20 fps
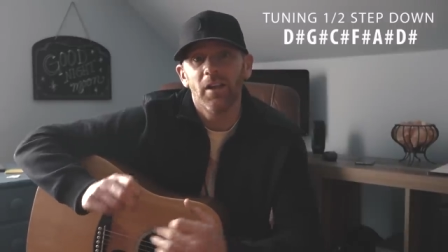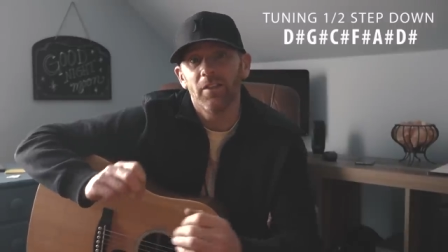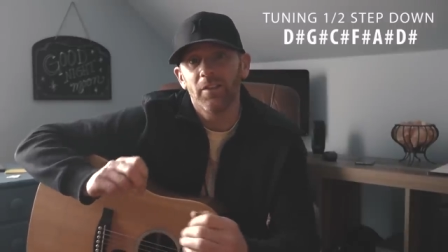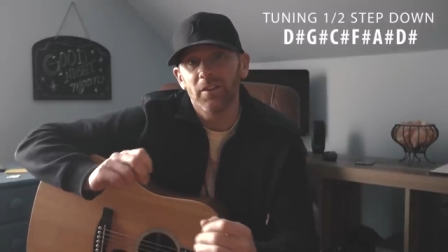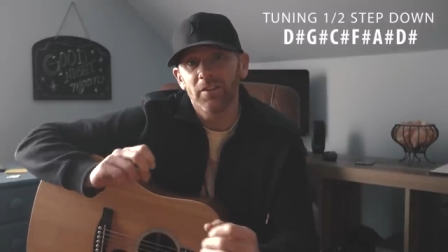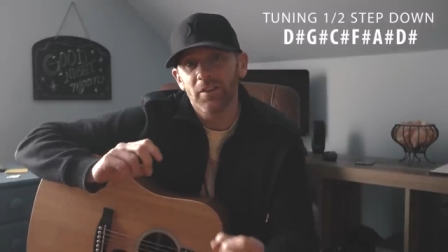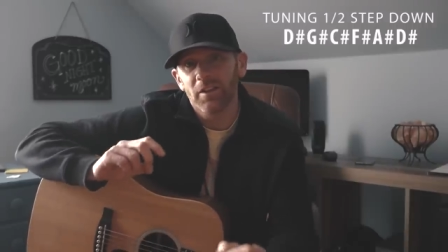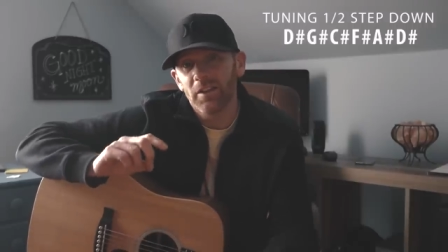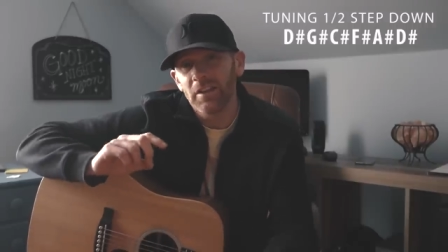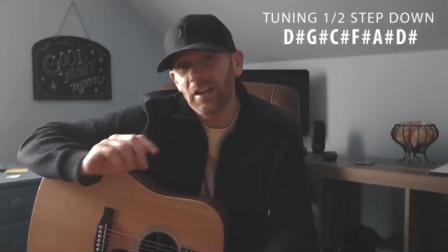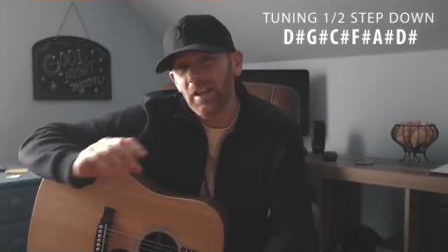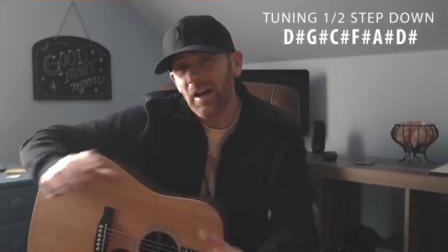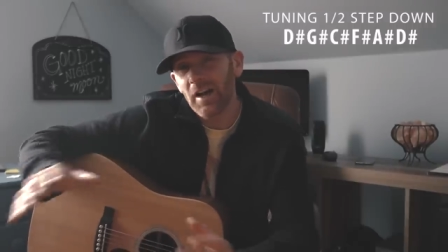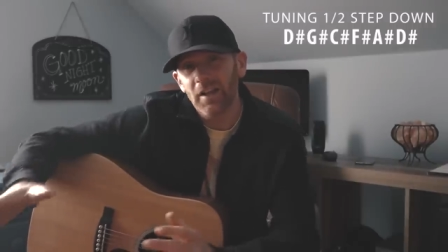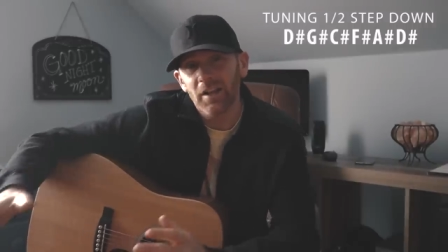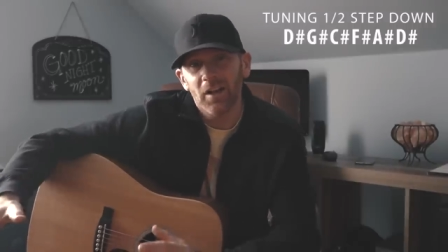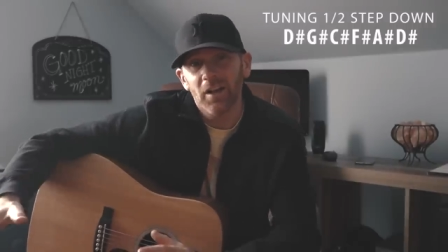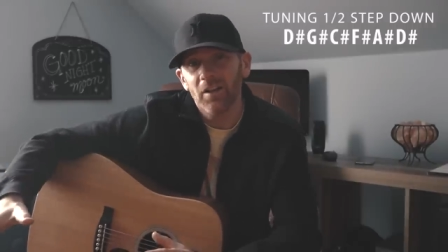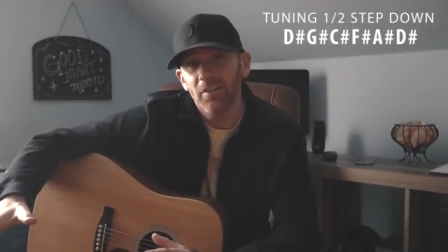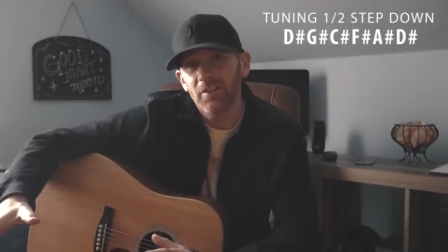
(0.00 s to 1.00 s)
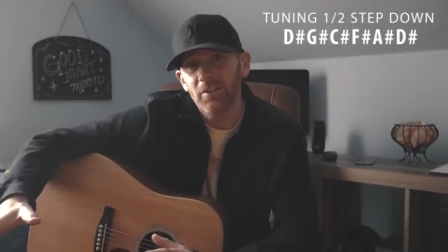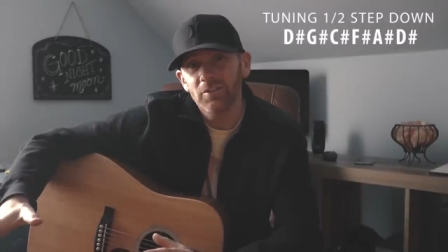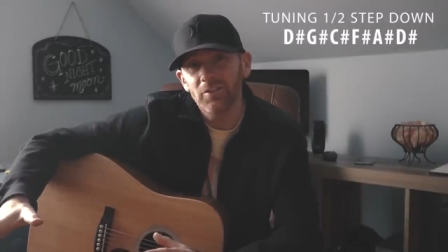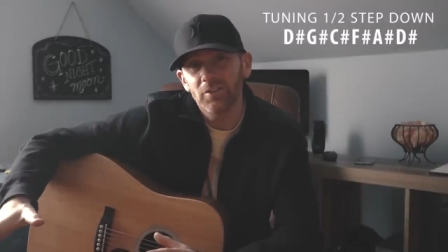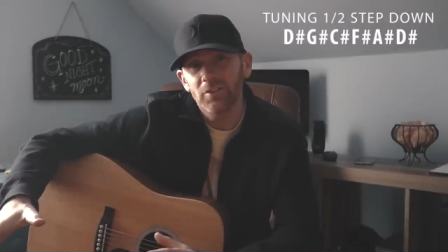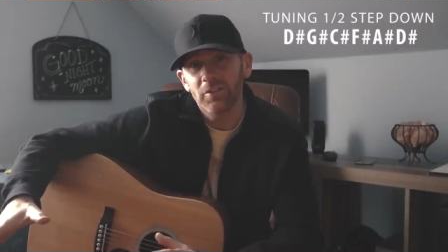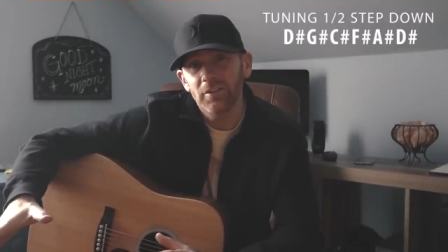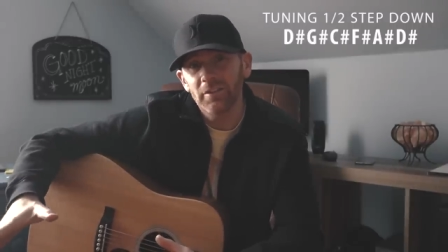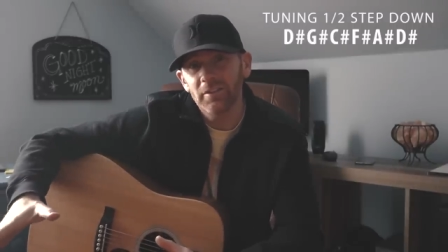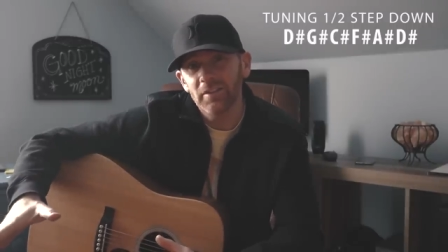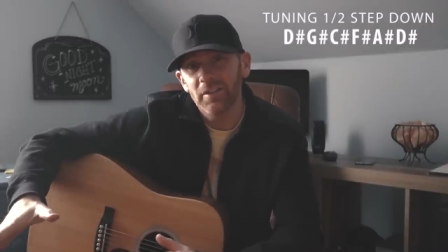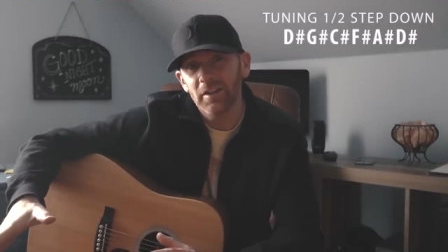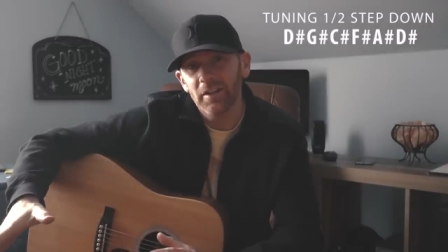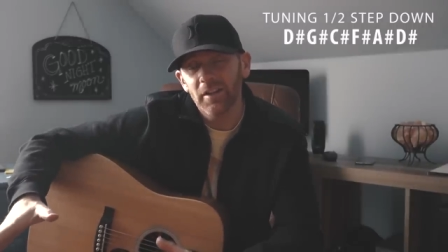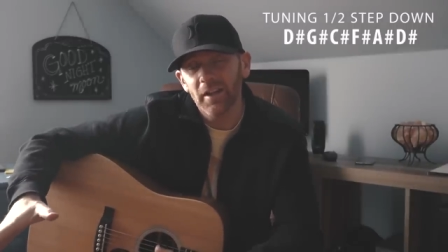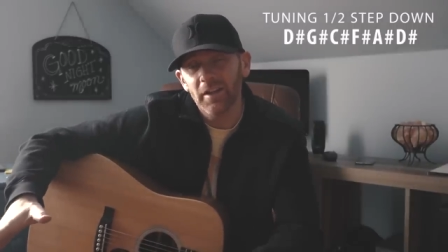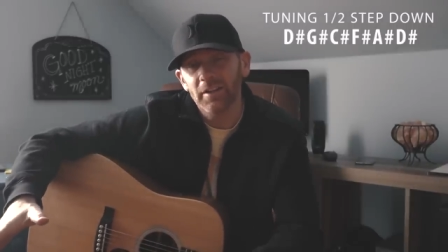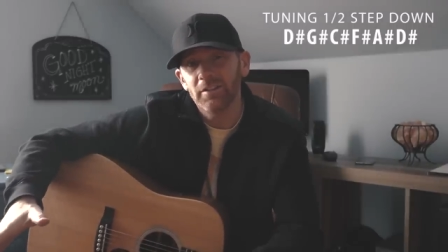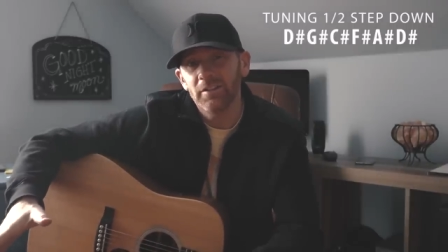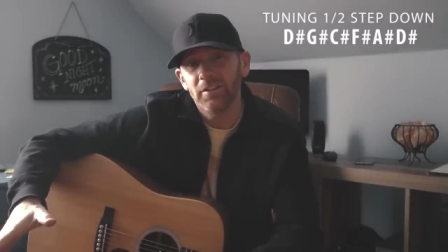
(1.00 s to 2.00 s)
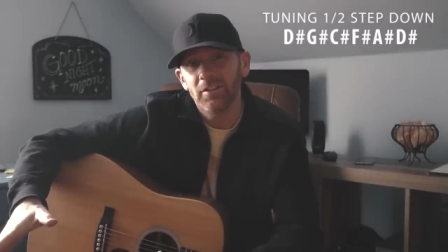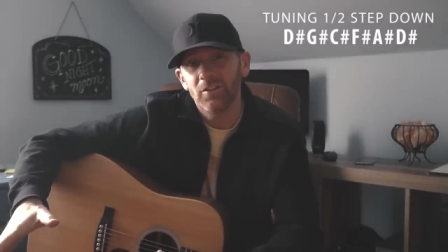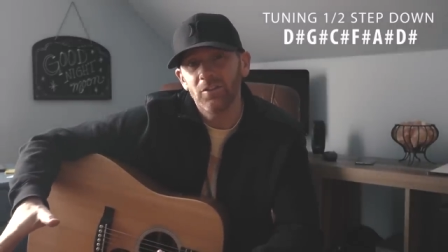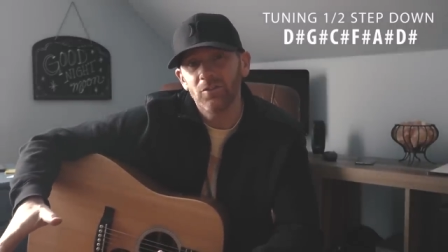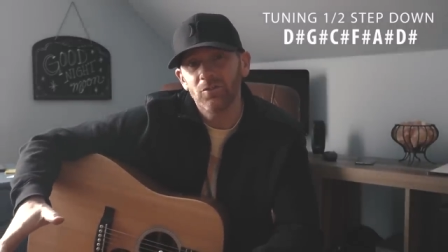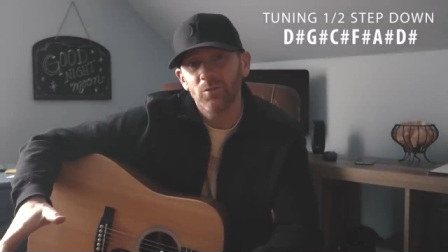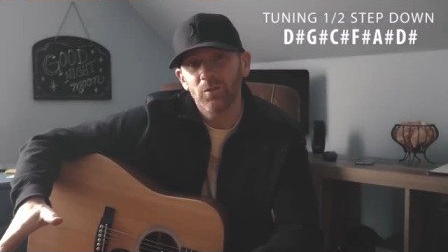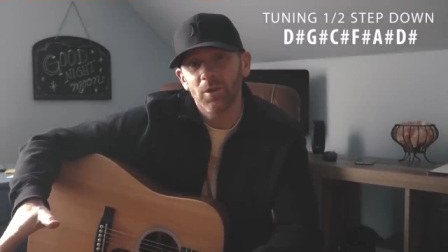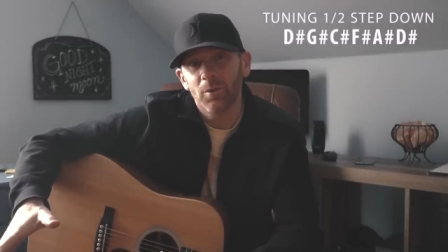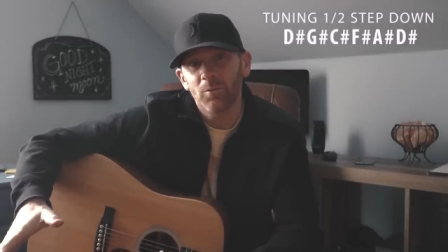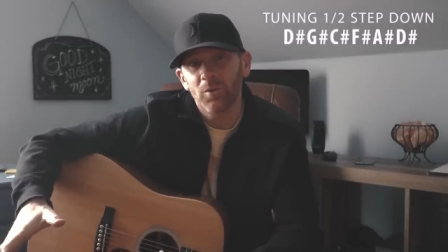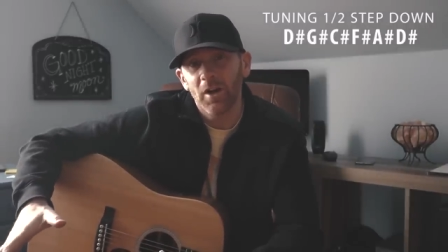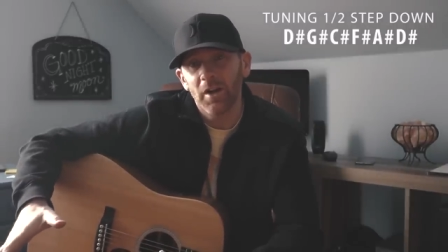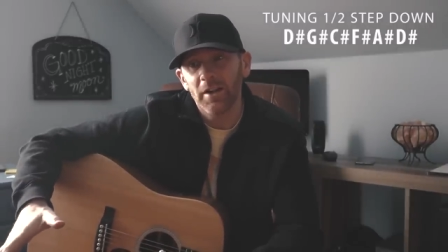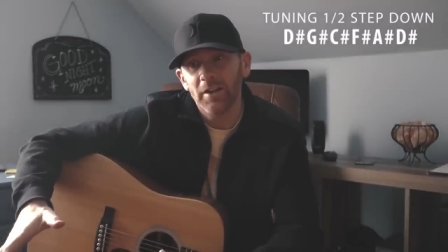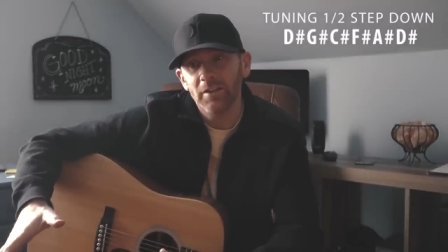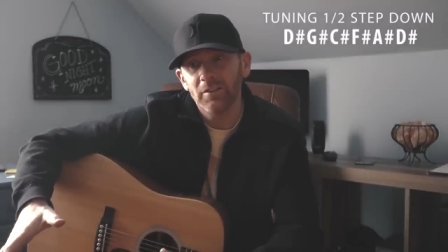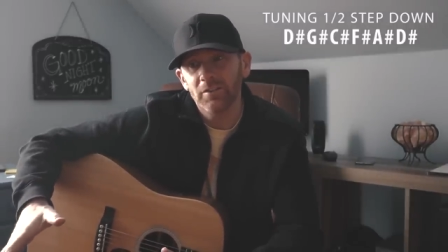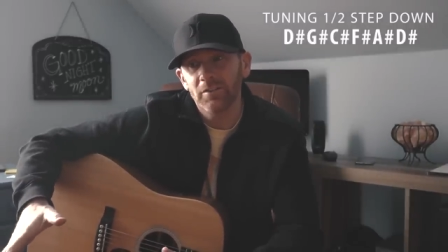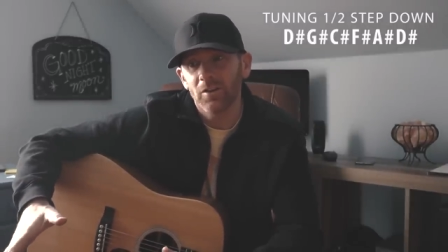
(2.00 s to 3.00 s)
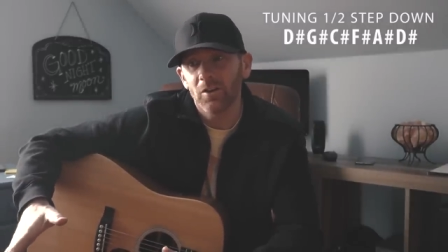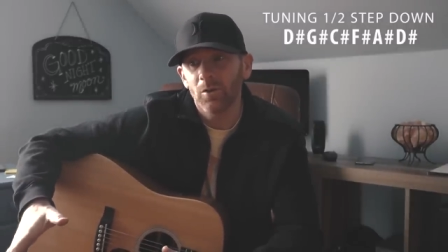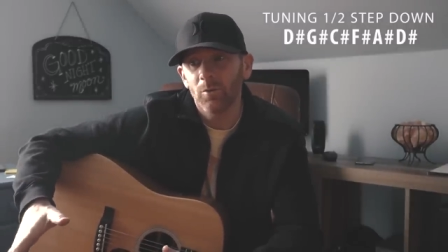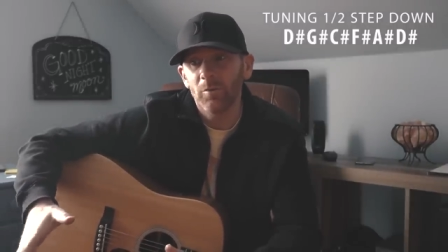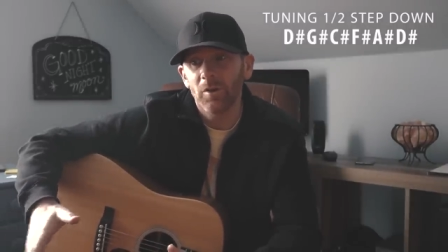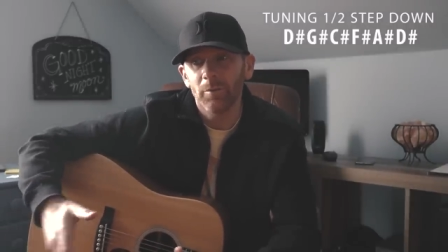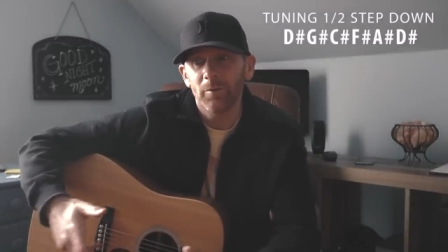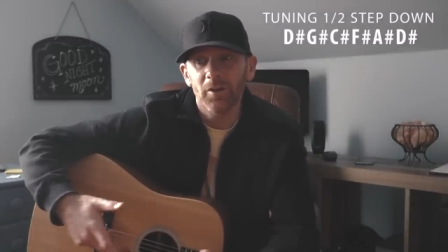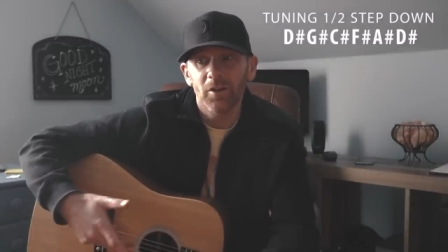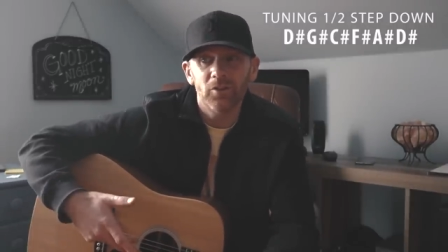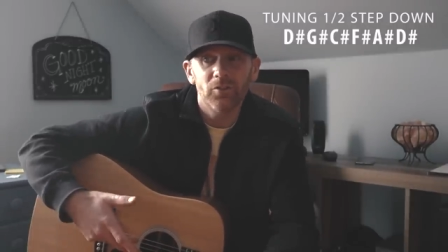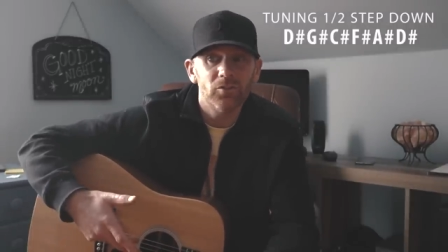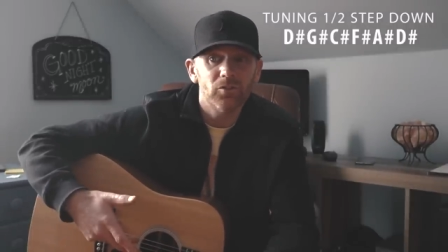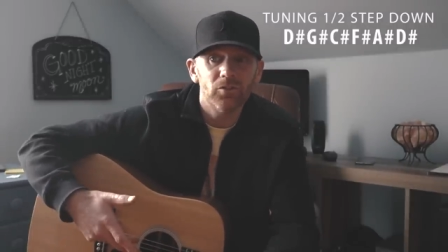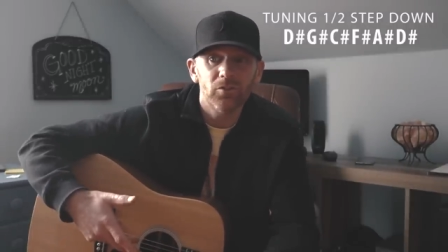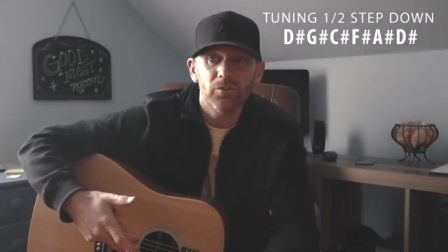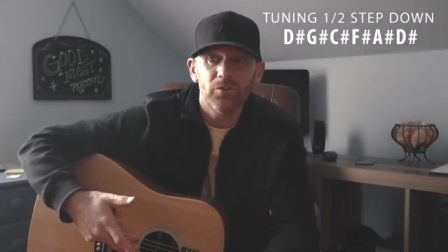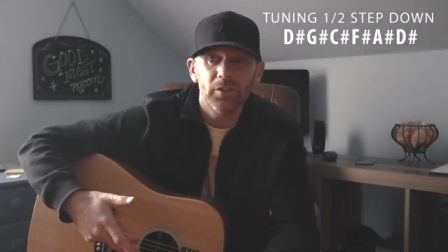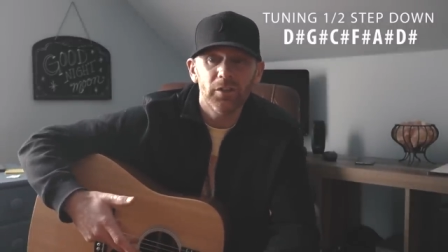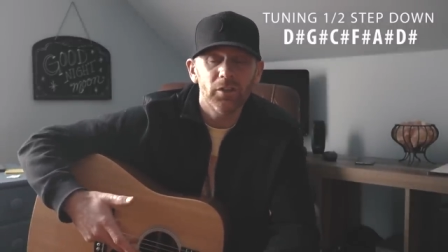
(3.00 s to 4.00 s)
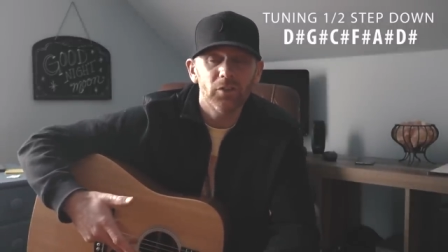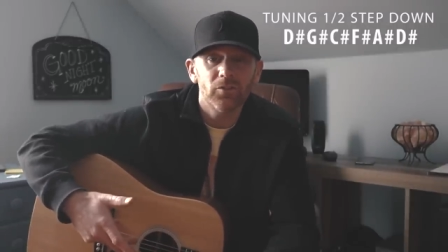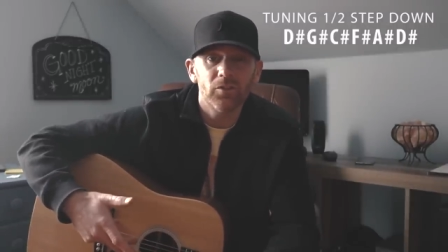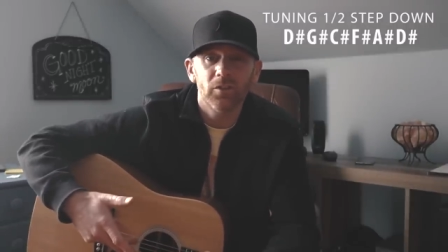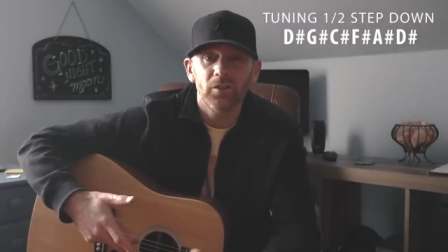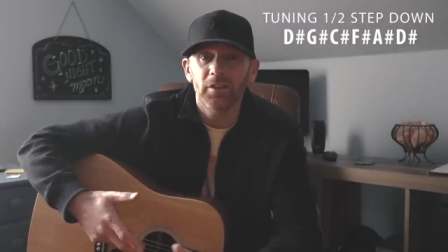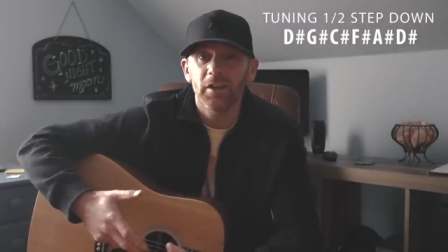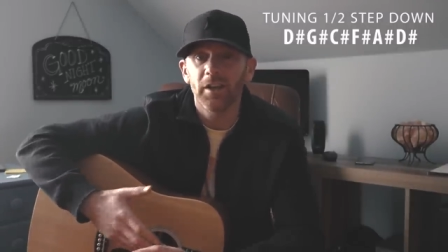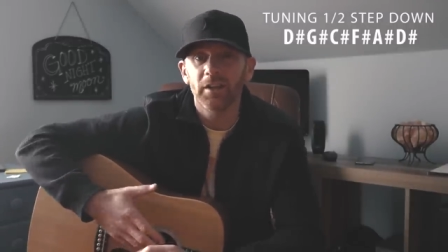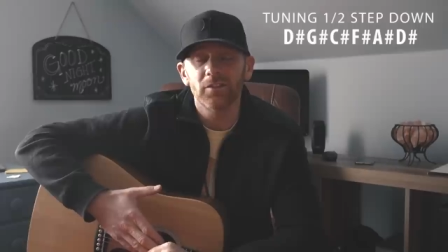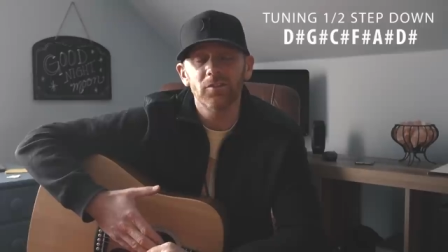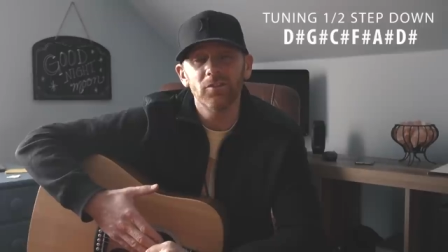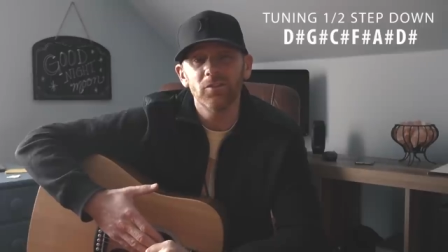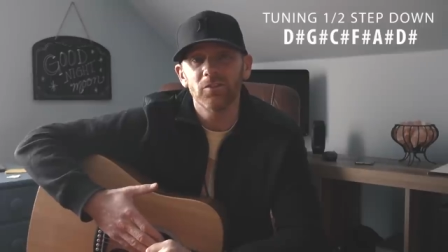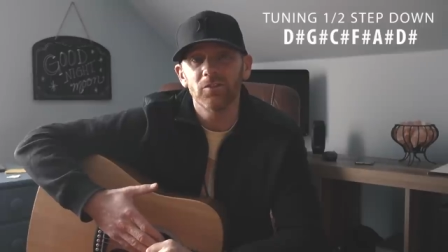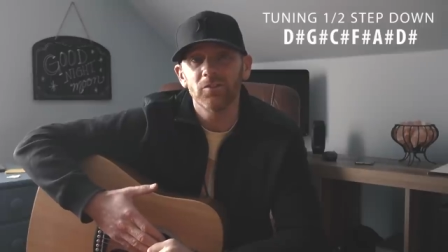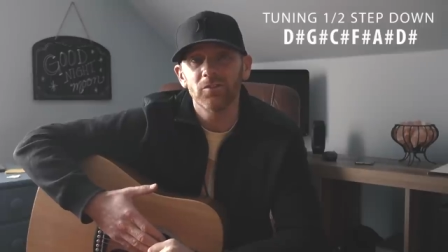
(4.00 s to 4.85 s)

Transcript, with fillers: there's a lot of other tunings that I like to use when I'm writing, so maybe I'll do videos on that too.